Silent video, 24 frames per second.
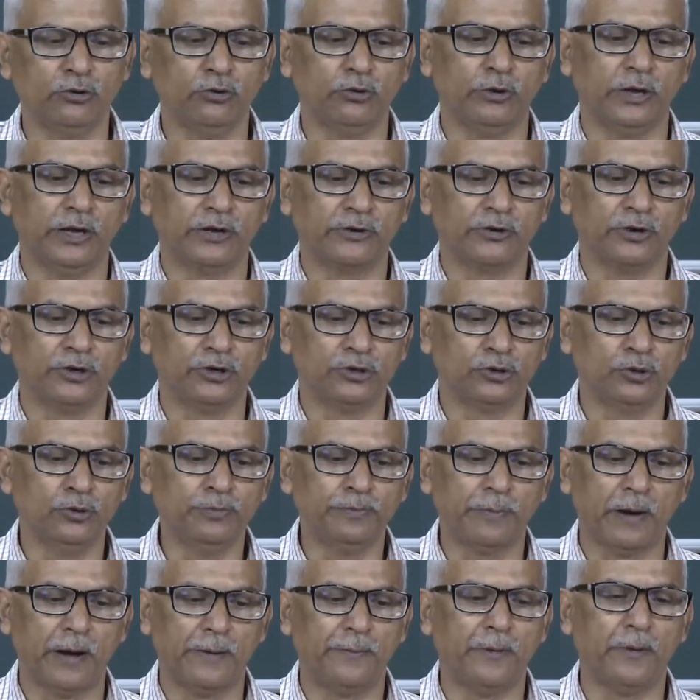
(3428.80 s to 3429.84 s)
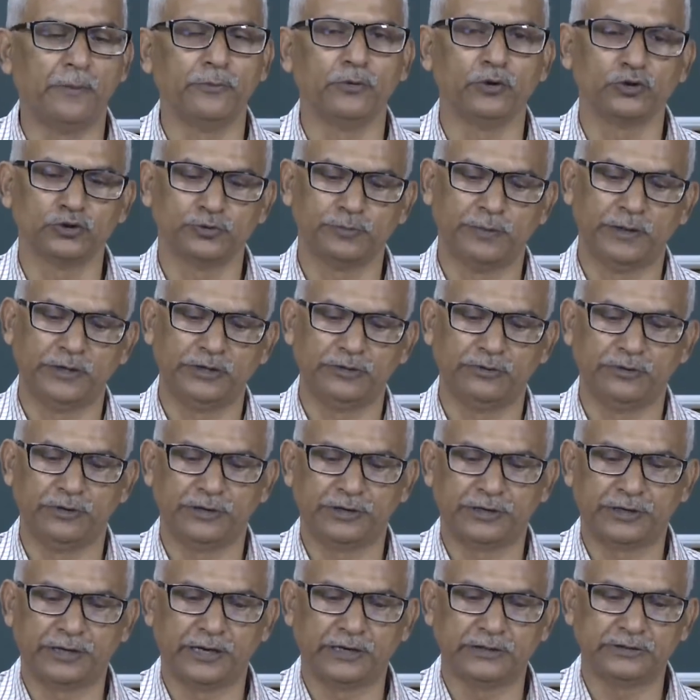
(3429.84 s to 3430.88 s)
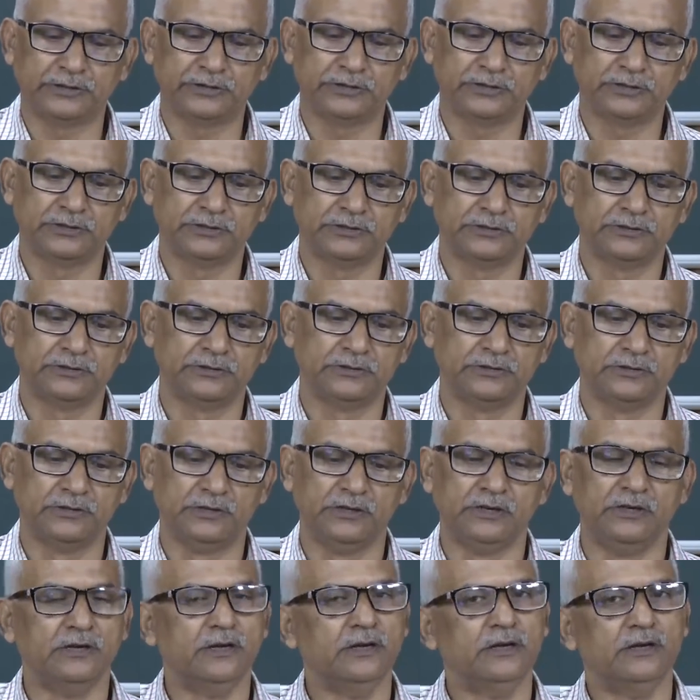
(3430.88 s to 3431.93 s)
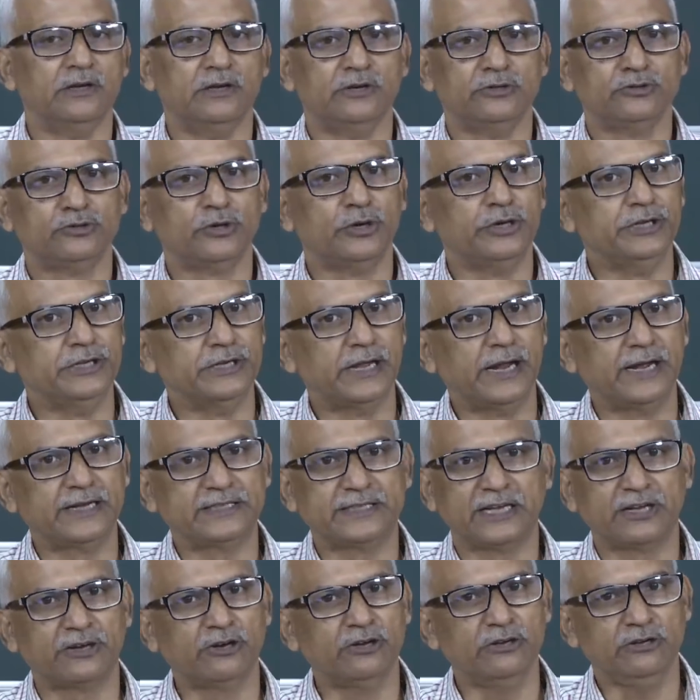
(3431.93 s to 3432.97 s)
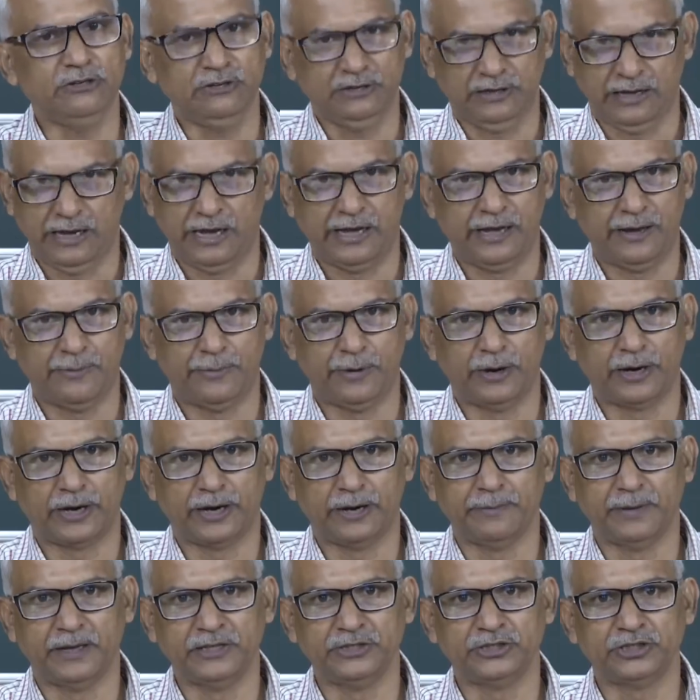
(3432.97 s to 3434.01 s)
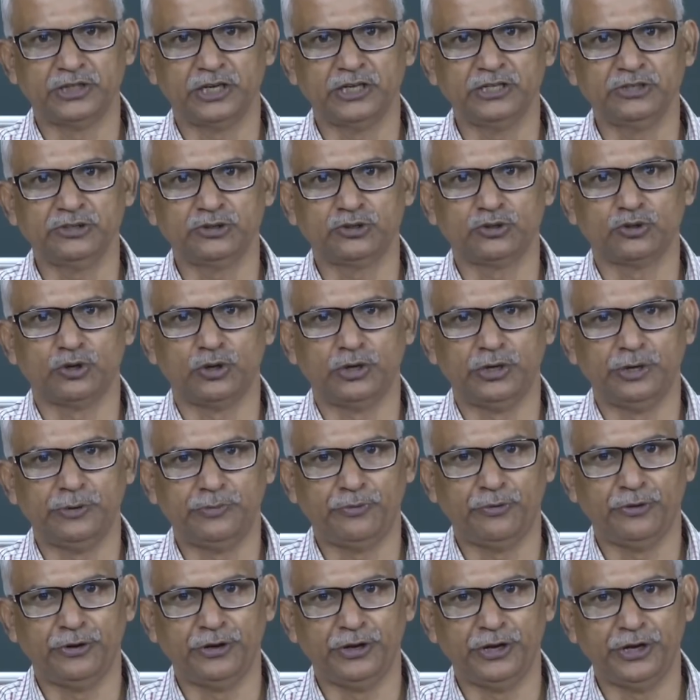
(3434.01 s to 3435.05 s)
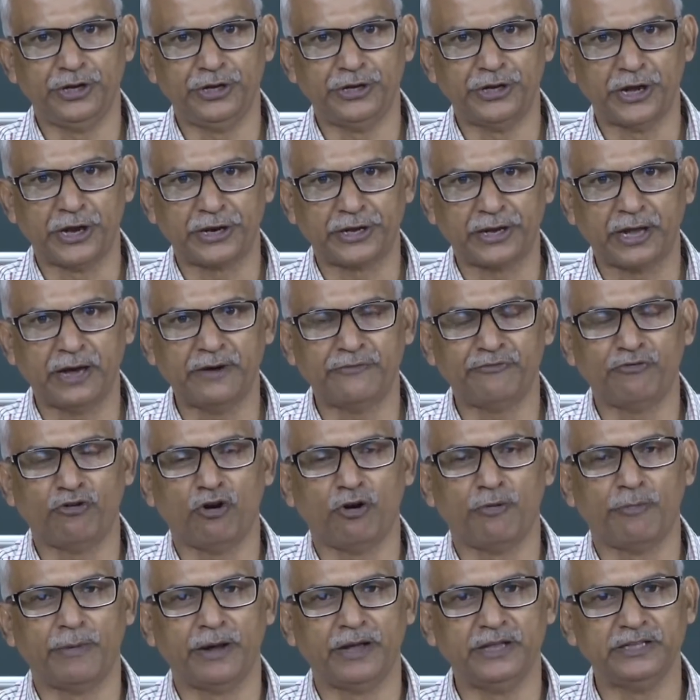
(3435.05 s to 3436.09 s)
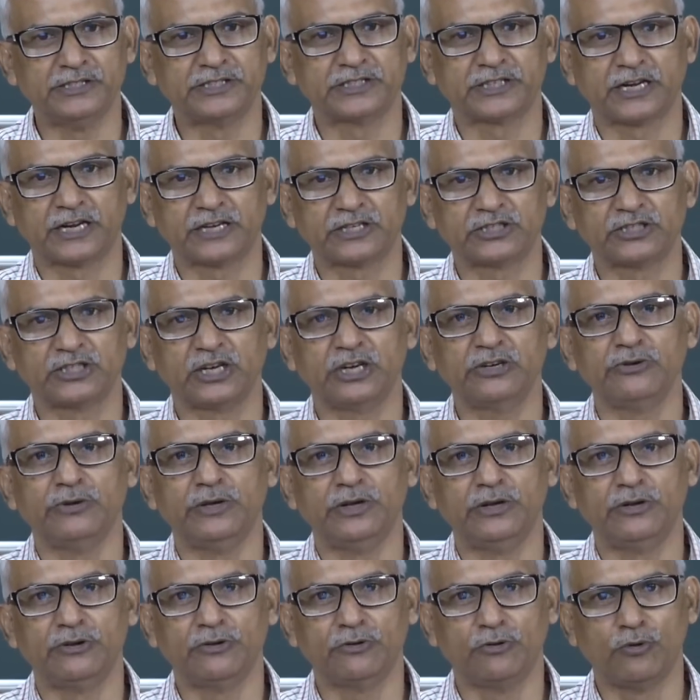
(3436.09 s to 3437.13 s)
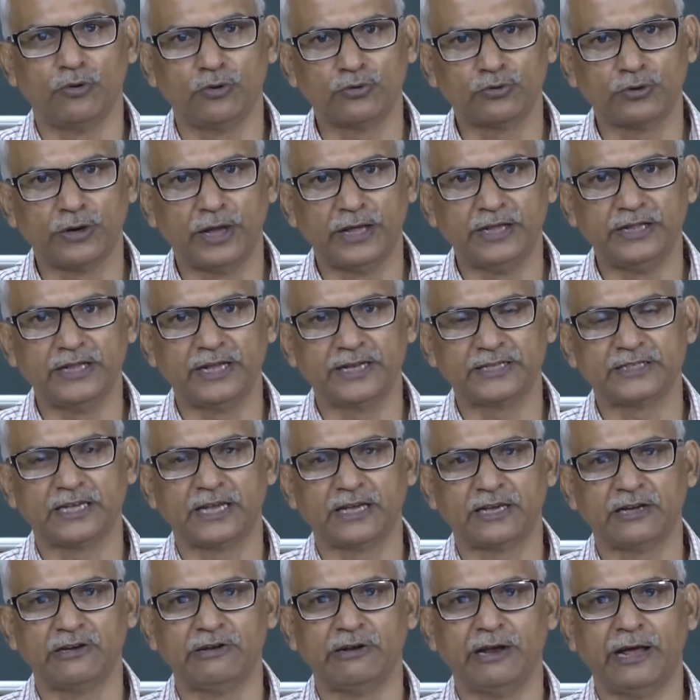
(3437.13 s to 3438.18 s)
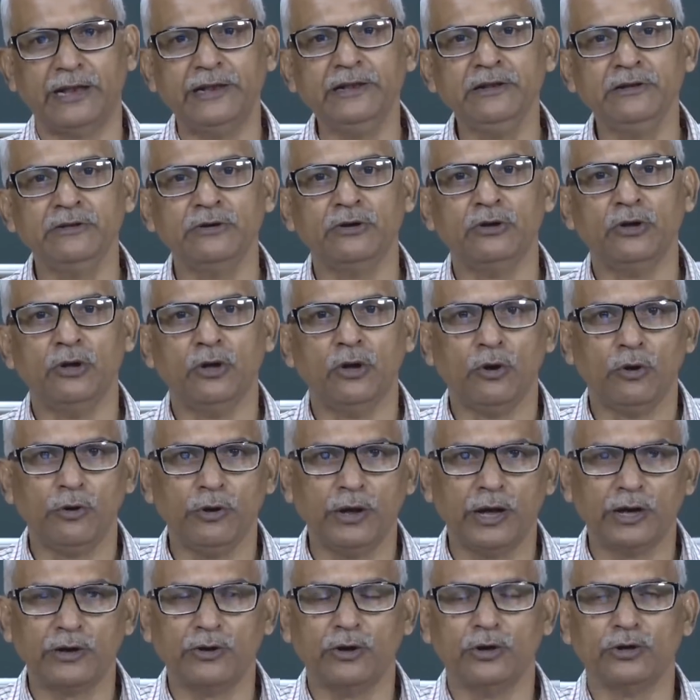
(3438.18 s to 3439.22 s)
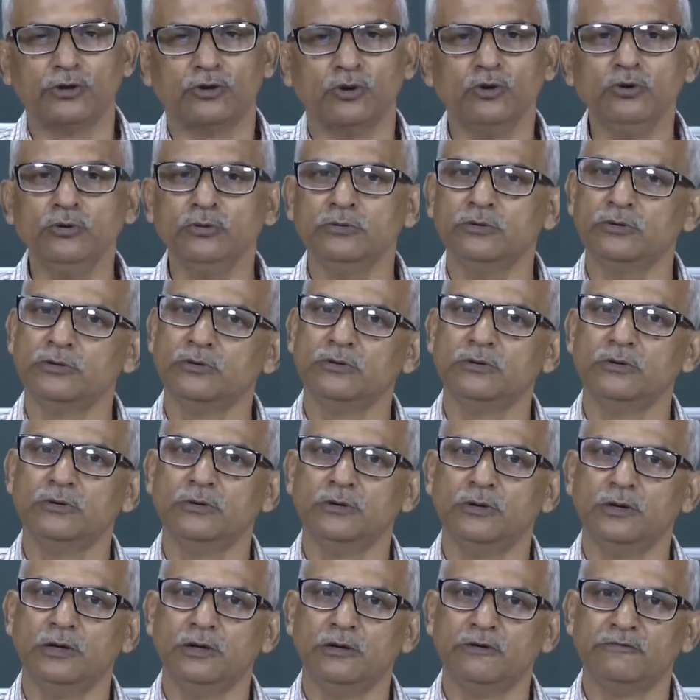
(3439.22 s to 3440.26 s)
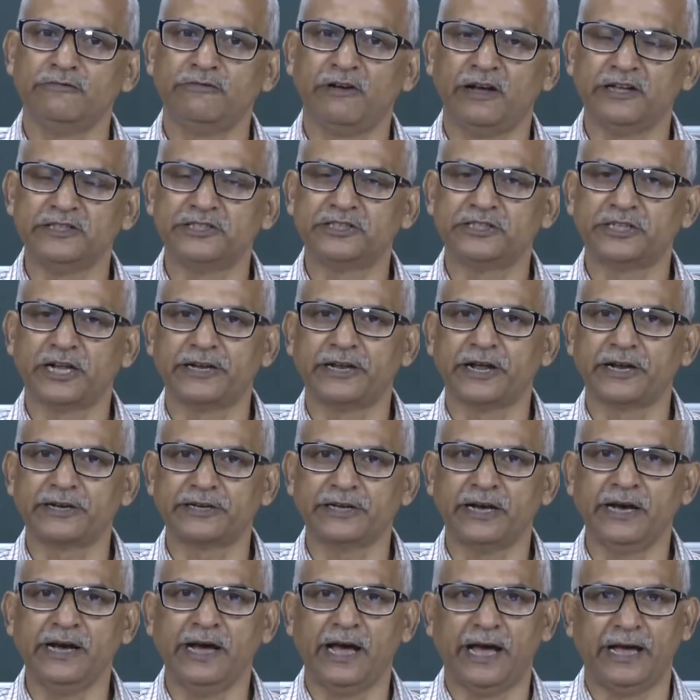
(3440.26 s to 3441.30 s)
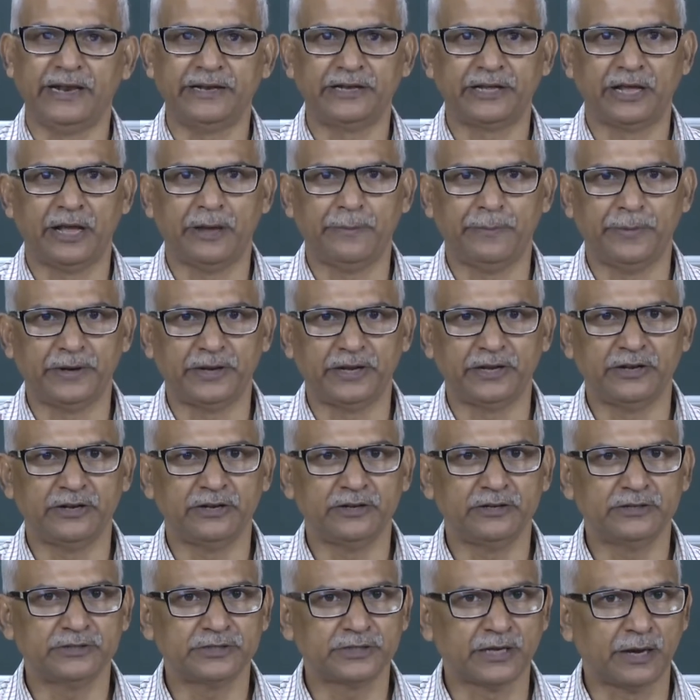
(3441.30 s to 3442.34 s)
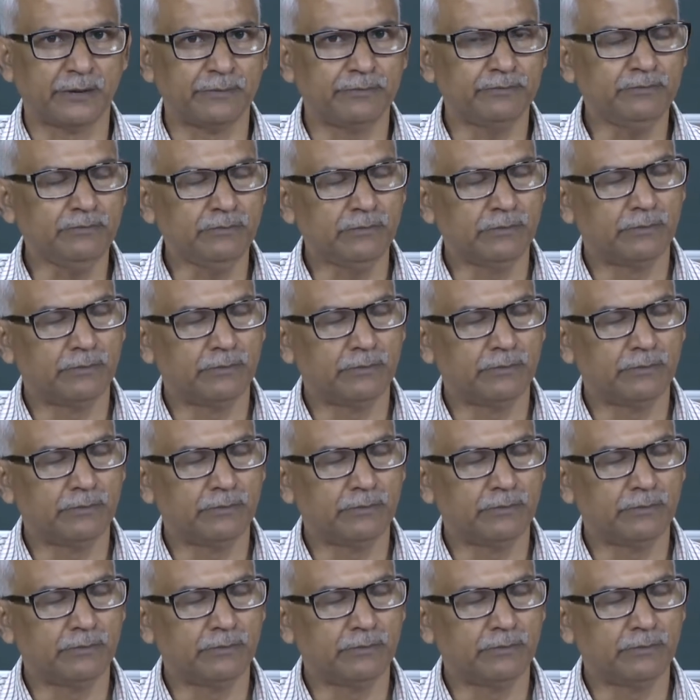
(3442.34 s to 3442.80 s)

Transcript: we are going to perform those particular tasks. So, indirect cycle I have already mentioned. So, if we need data for my instruction, we will go to the indirect cycle and we are going to fetch the data and keep it in some